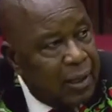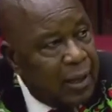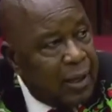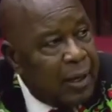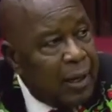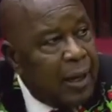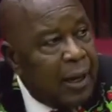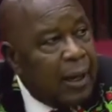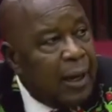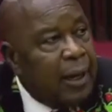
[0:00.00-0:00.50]

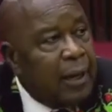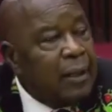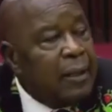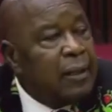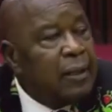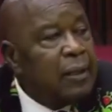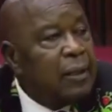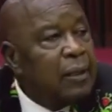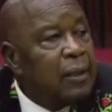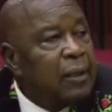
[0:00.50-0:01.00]

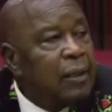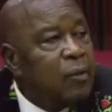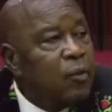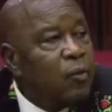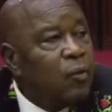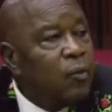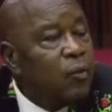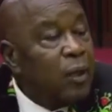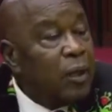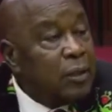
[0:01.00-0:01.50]
I
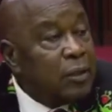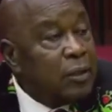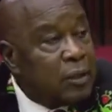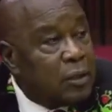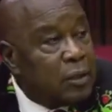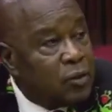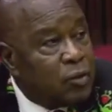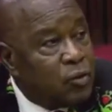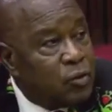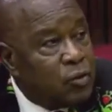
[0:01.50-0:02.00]
want
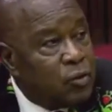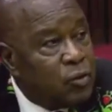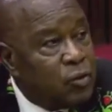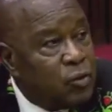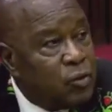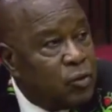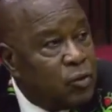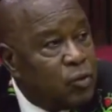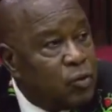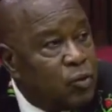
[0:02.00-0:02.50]

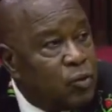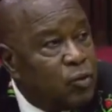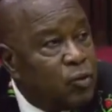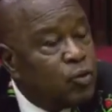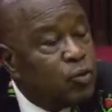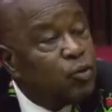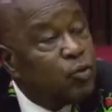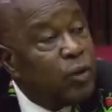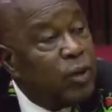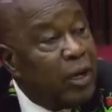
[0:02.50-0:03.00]
to
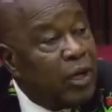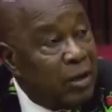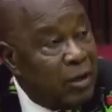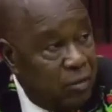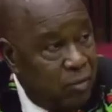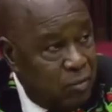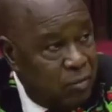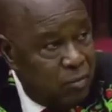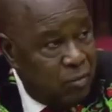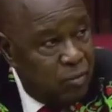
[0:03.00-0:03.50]
dwell
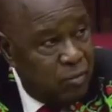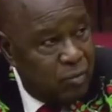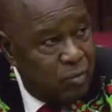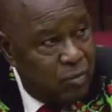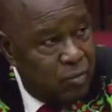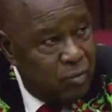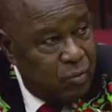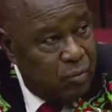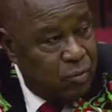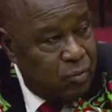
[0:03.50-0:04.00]

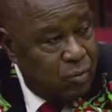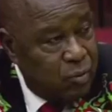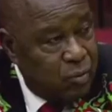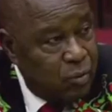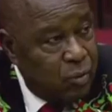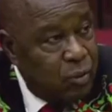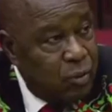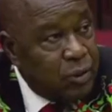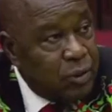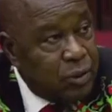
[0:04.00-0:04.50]

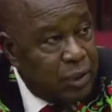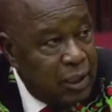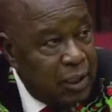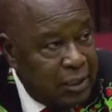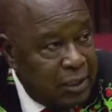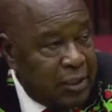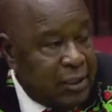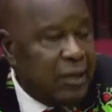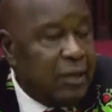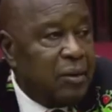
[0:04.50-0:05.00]
on the
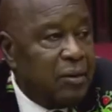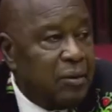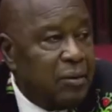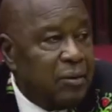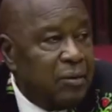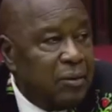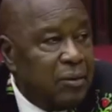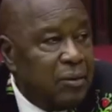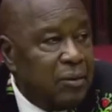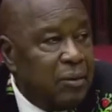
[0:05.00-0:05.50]
leader
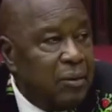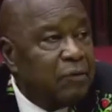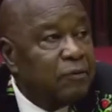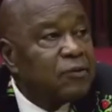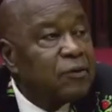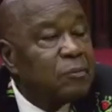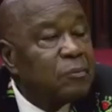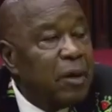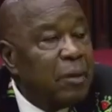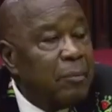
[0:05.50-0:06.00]
of
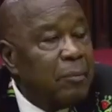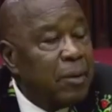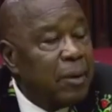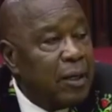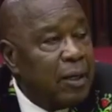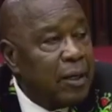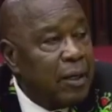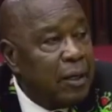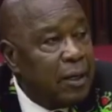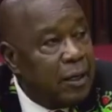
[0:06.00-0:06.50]
Zimbabwe
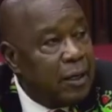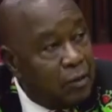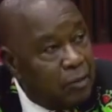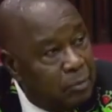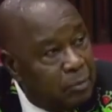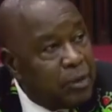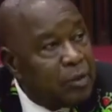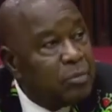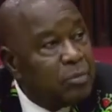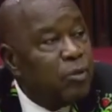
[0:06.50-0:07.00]
a little
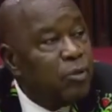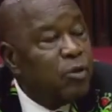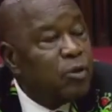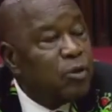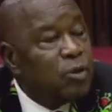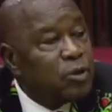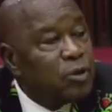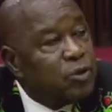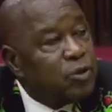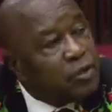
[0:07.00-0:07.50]
bit more,
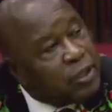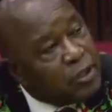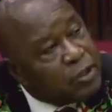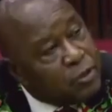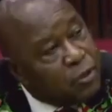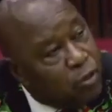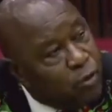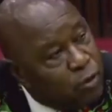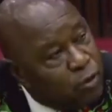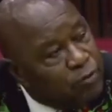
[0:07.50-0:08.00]
so that
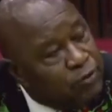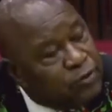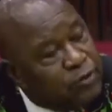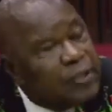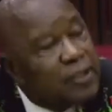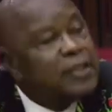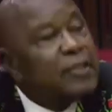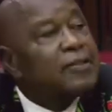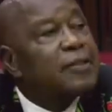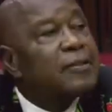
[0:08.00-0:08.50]
your
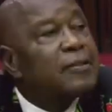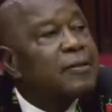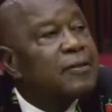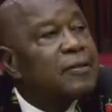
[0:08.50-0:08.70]
confidence,